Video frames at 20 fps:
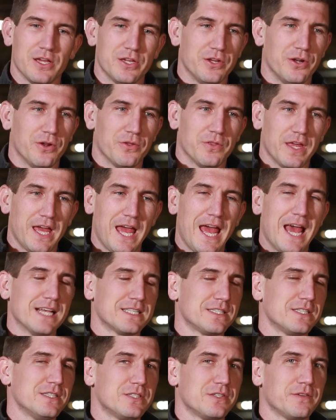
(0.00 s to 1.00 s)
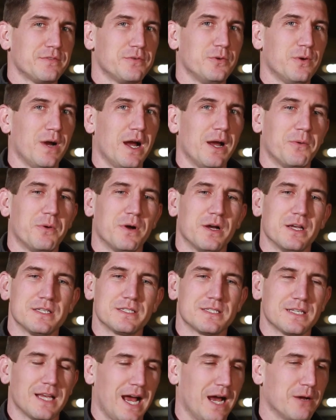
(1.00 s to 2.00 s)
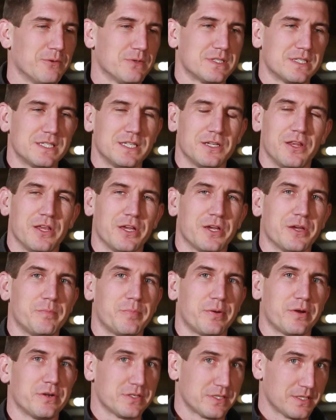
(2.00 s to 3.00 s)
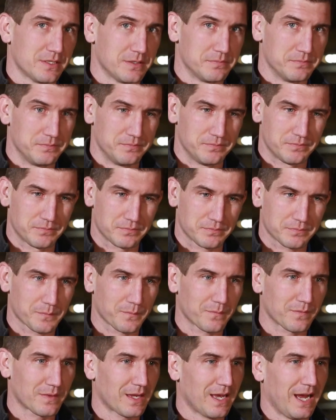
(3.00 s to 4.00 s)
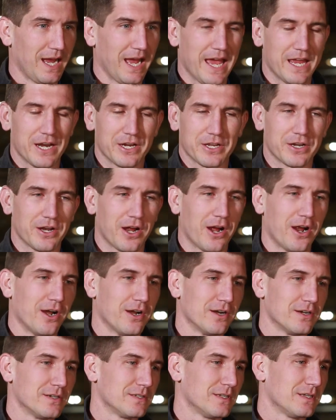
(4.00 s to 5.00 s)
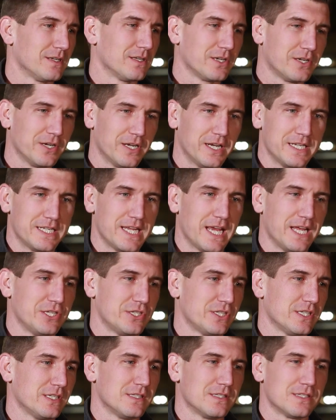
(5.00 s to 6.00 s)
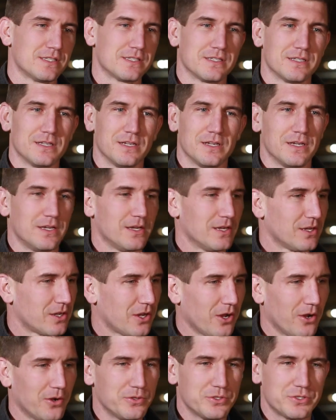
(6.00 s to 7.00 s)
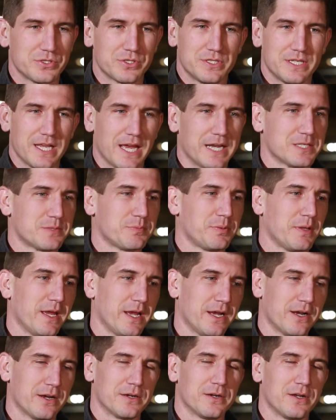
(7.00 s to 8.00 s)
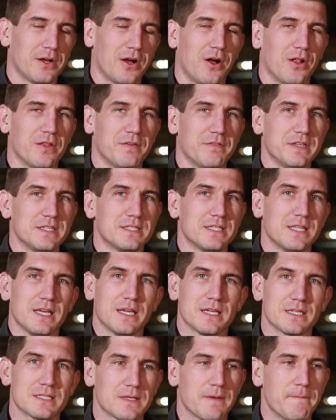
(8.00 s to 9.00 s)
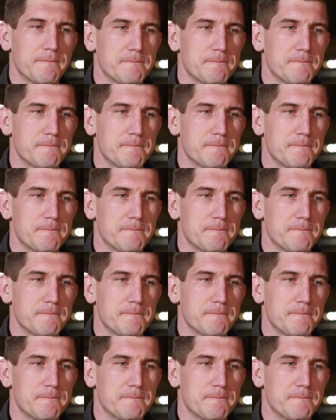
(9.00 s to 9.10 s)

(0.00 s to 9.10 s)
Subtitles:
You know, the essence of who I was still a good person. I had a good heart, good intentions, coach, tennis player, all of these things.